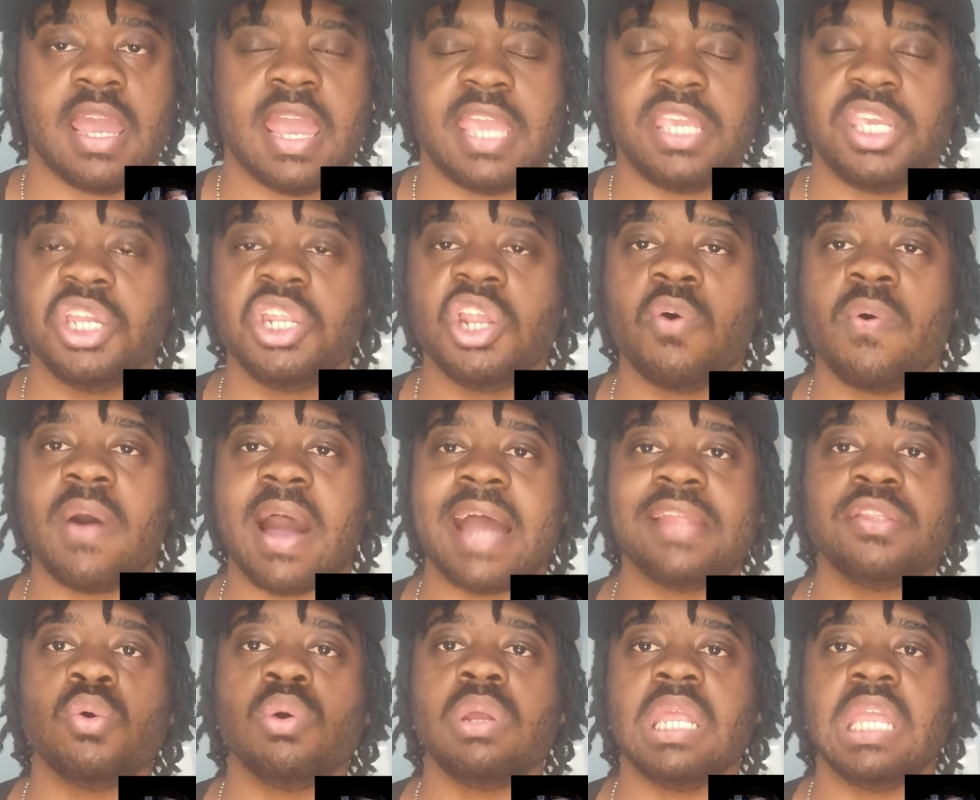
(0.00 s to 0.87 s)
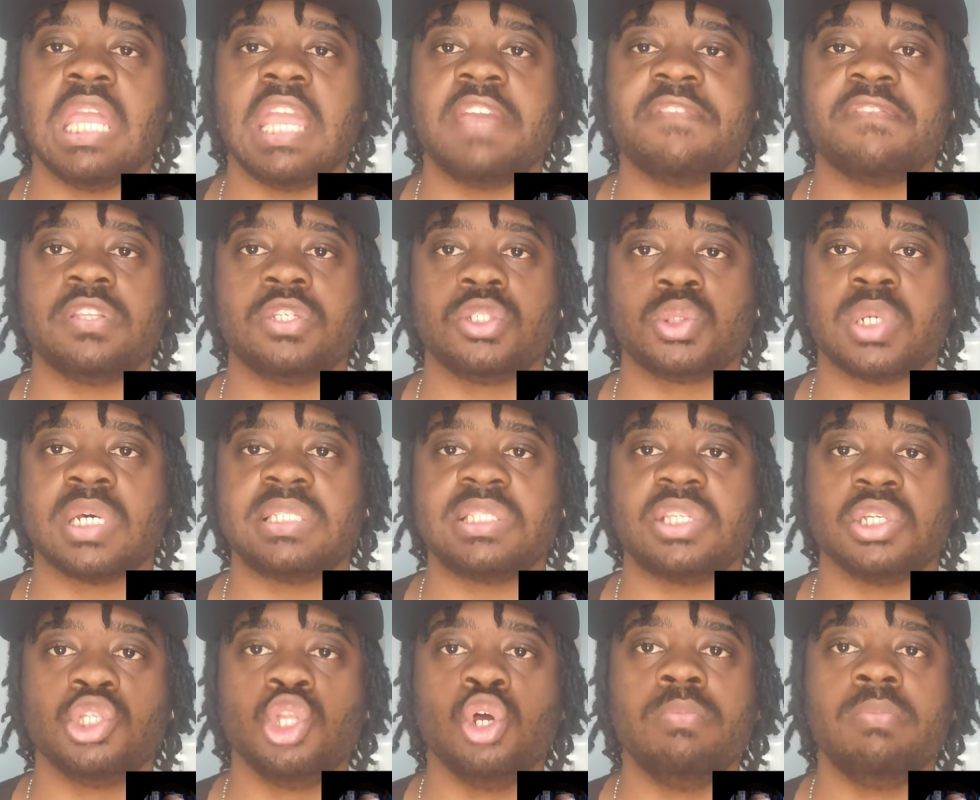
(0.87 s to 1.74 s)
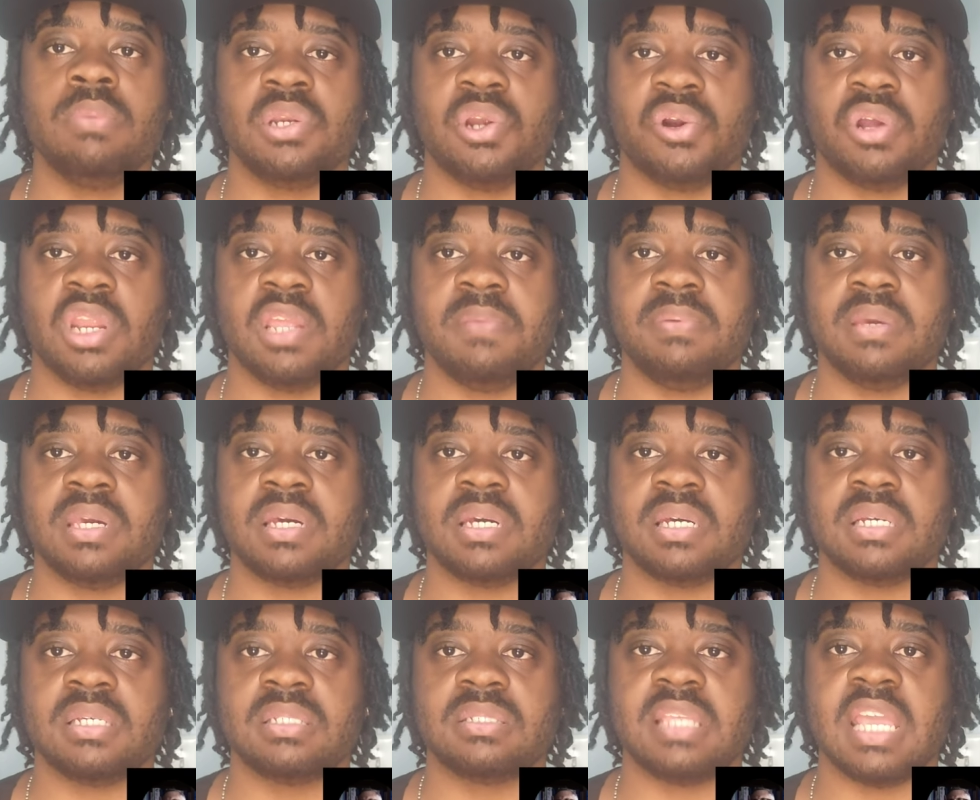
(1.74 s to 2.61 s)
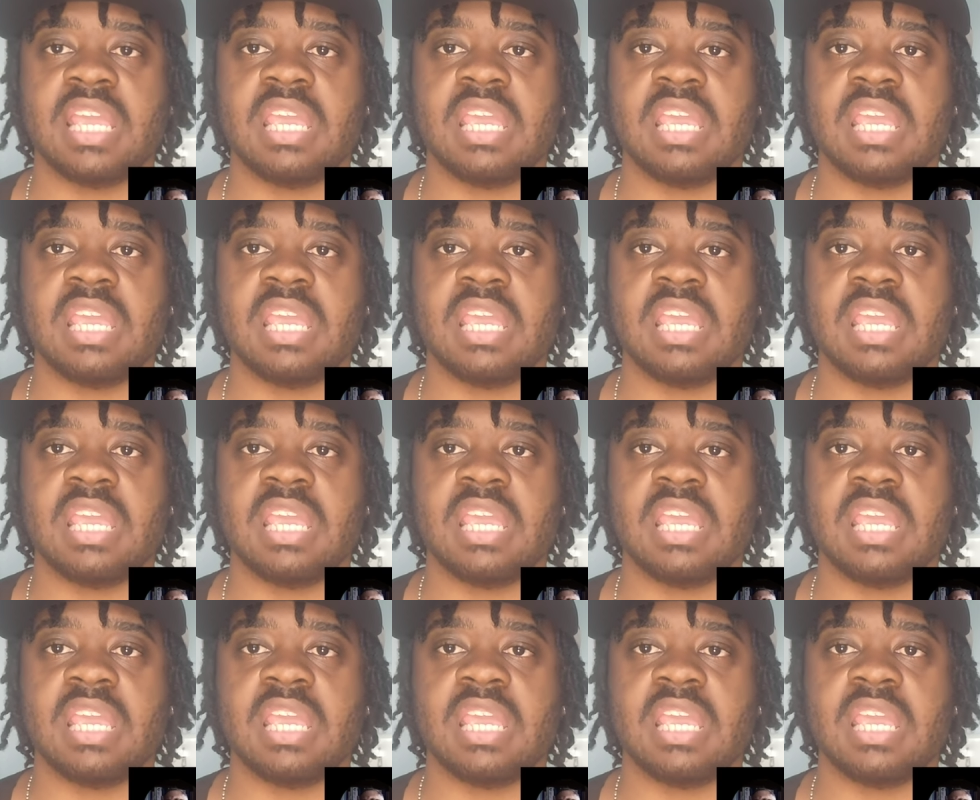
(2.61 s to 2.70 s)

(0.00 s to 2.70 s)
And you know, I don't even trust the Illuminati because